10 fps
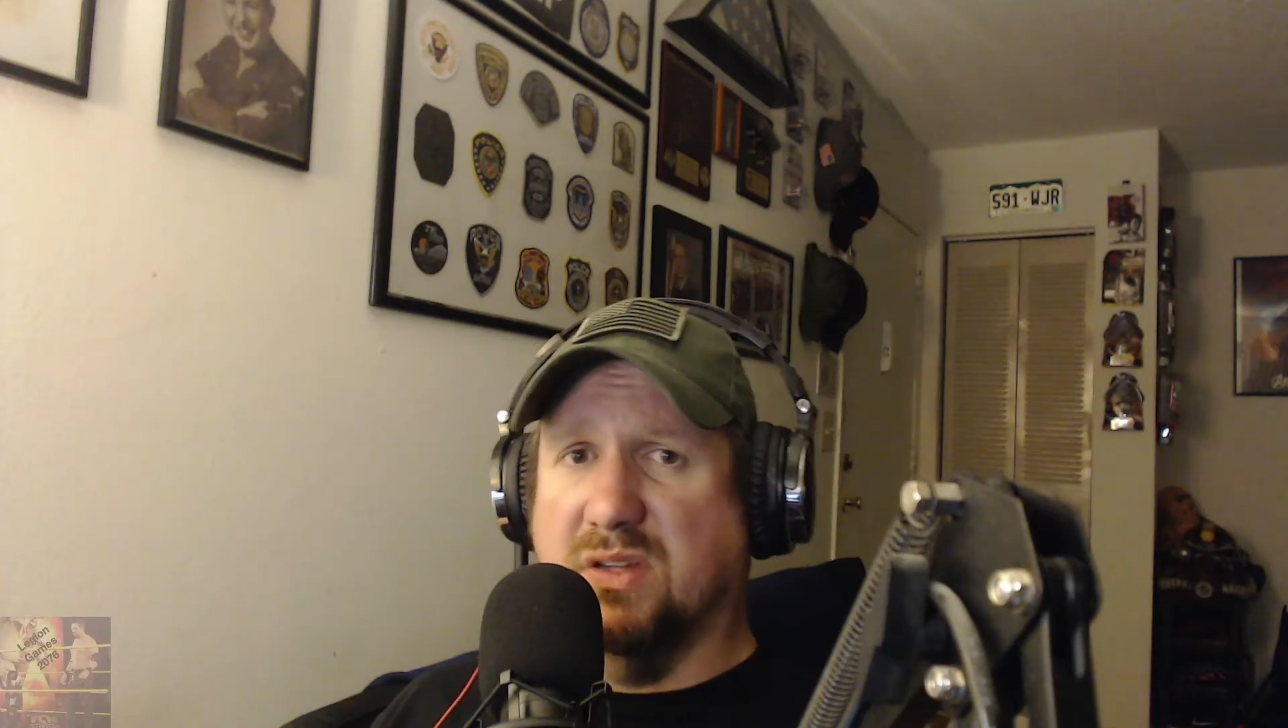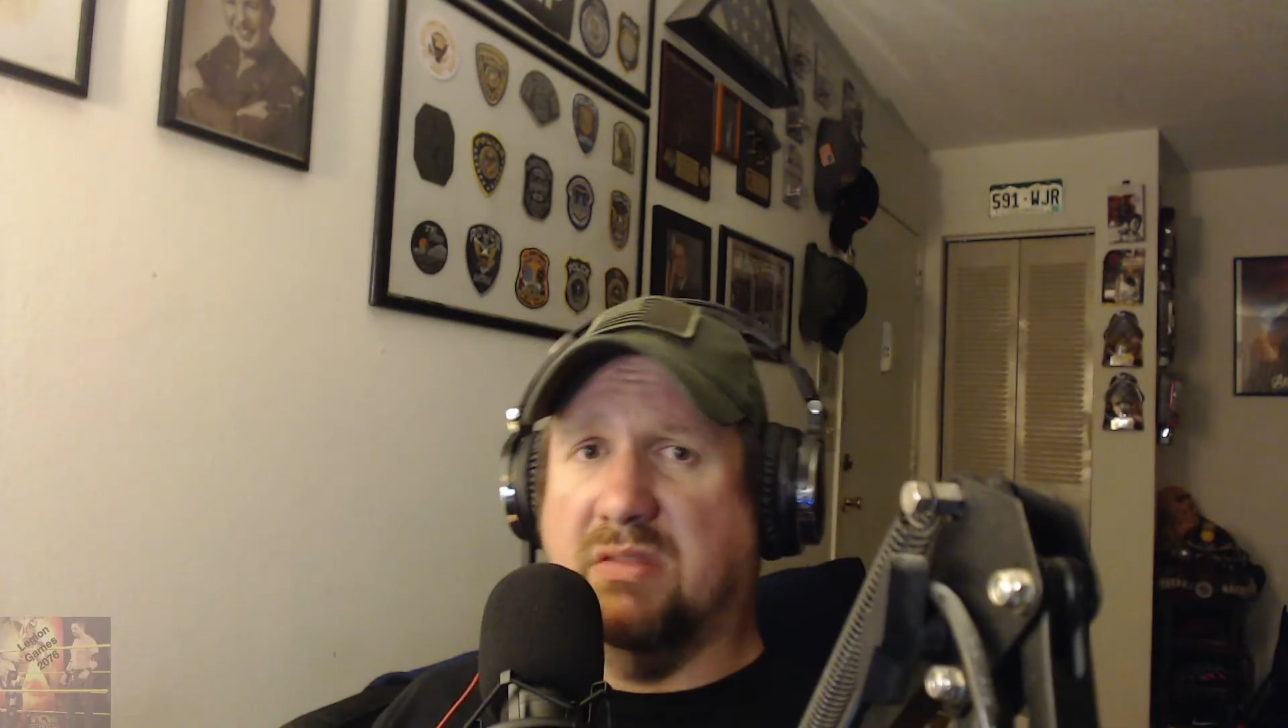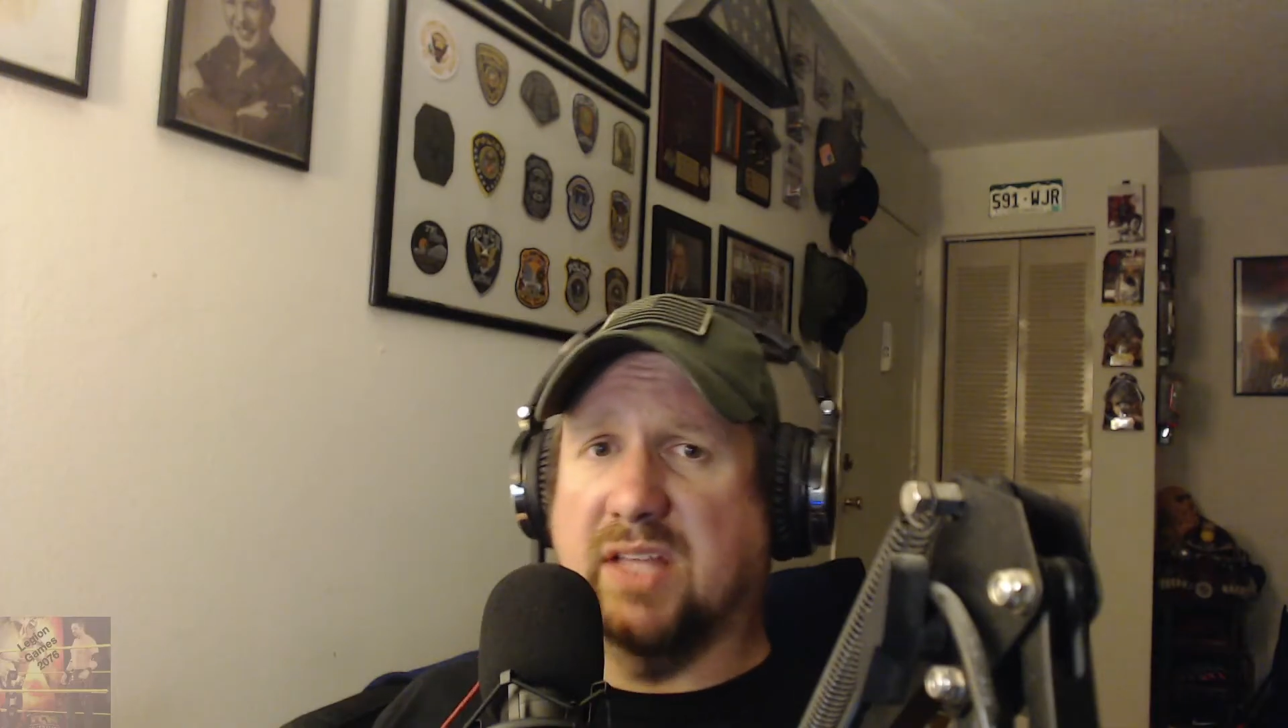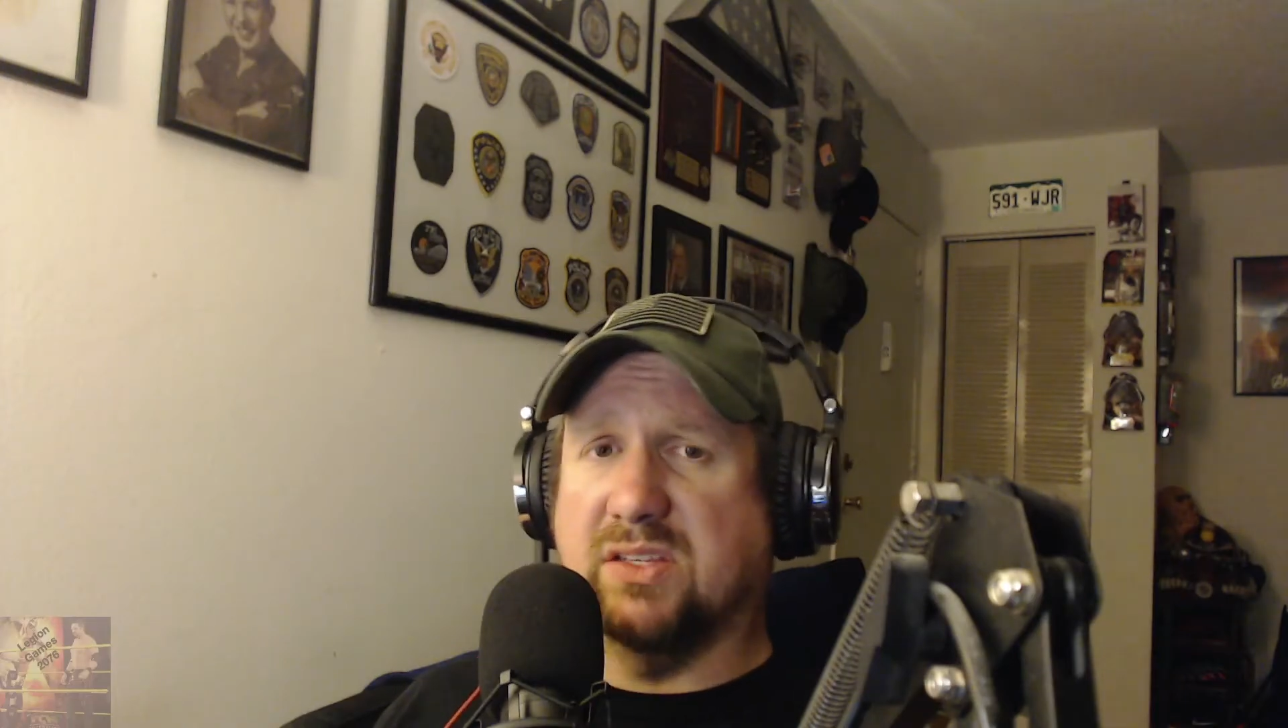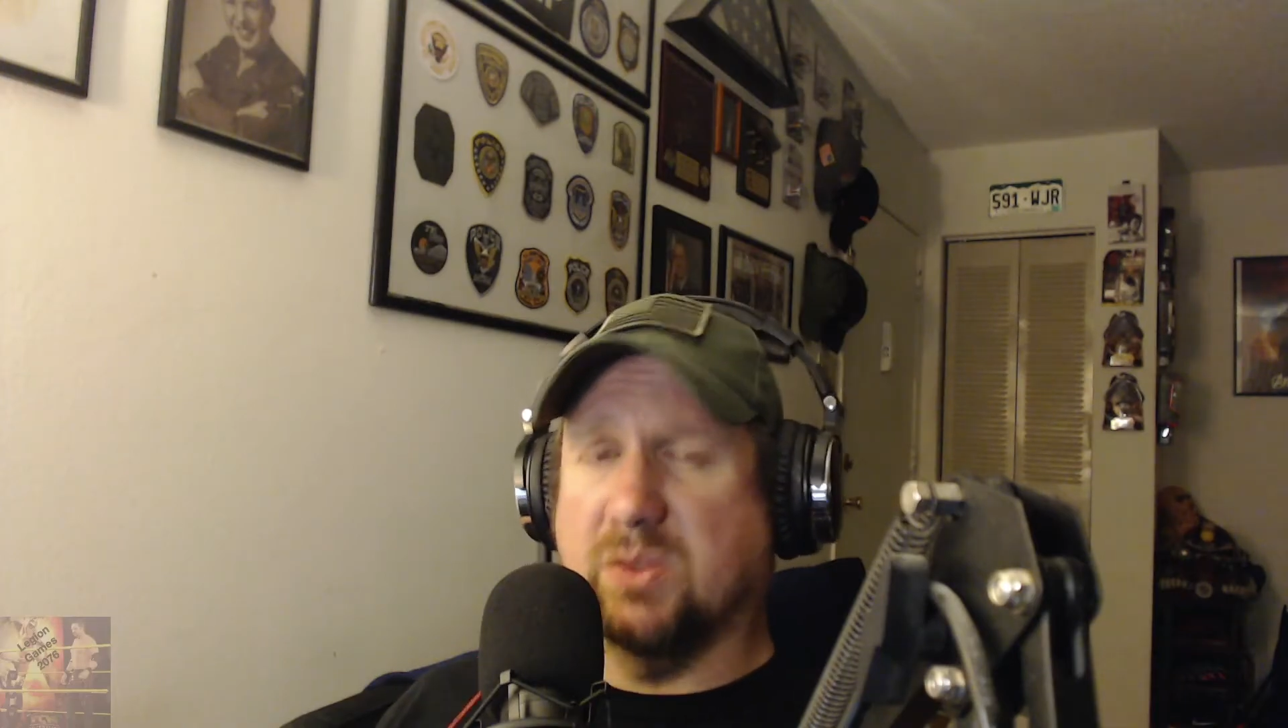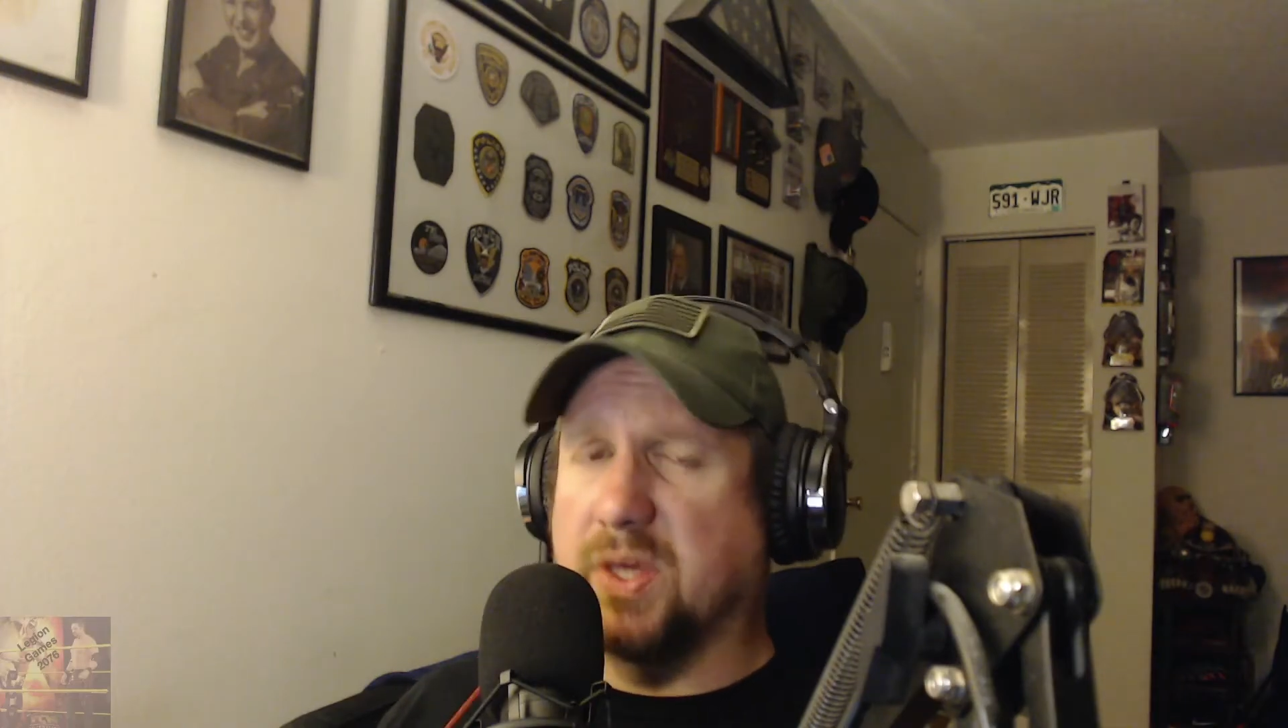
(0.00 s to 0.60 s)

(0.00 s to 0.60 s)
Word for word: and that's the